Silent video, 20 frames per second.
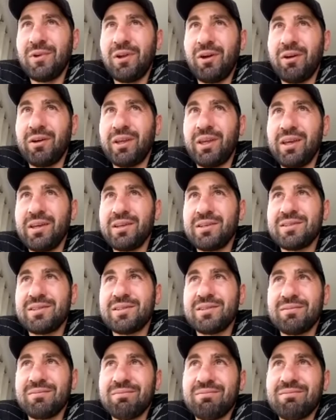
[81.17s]
I
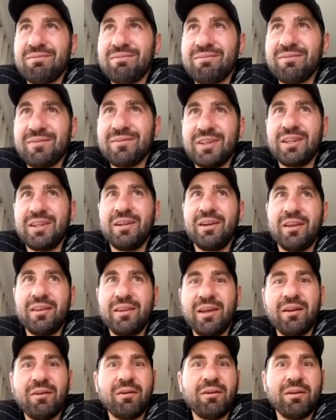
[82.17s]
guess, you know,
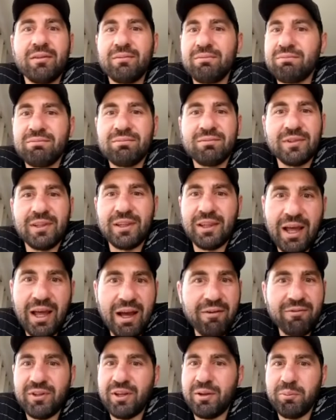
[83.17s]
that I
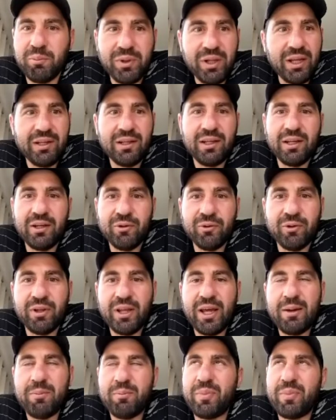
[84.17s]
loved completely and all that.